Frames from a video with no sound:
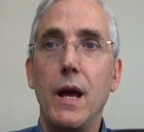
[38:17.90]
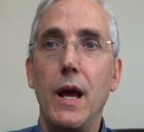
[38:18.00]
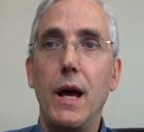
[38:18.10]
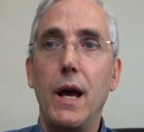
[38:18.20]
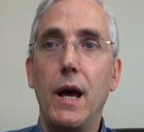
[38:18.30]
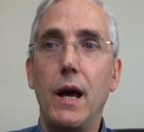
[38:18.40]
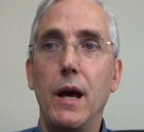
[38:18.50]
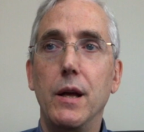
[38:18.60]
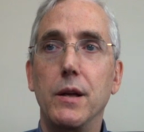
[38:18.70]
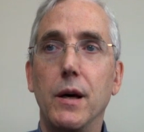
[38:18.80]

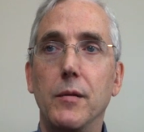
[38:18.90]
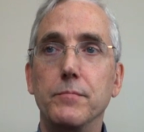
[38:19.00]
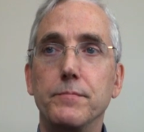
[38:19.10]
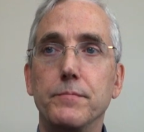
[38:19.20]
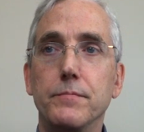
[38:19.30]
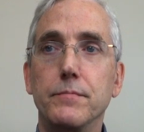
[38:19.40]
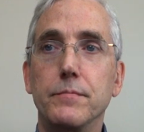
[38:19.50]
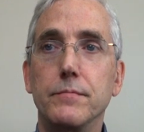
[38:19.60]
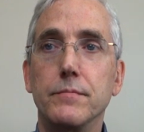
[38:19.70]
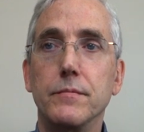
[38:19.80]
And
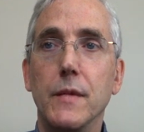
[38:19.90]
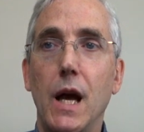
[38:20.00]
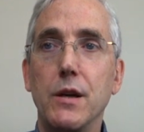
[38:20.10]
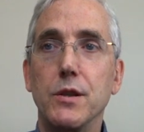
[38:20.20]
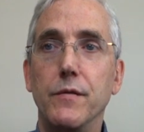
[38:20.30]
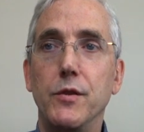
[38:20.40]
actually,